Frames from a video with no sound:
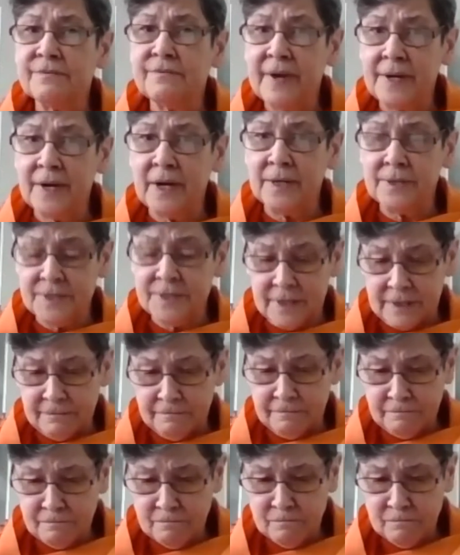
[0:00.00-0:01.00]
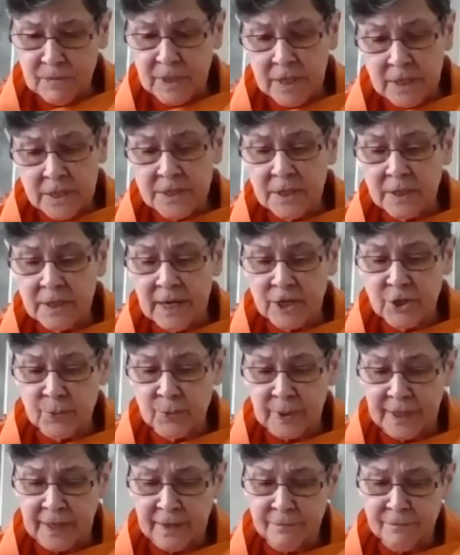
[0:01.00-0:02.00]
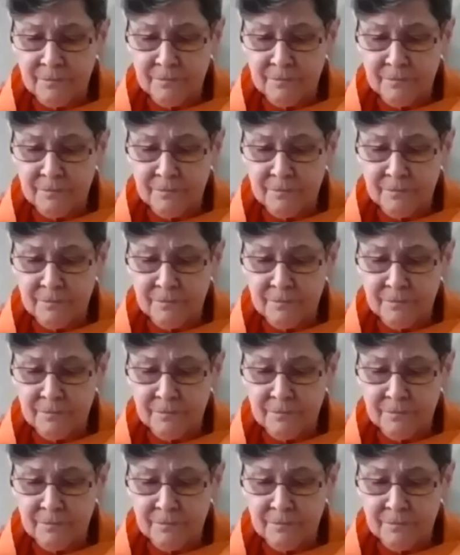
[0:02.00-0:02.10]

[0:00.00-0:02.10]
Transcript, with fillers: Vedanta intellectually.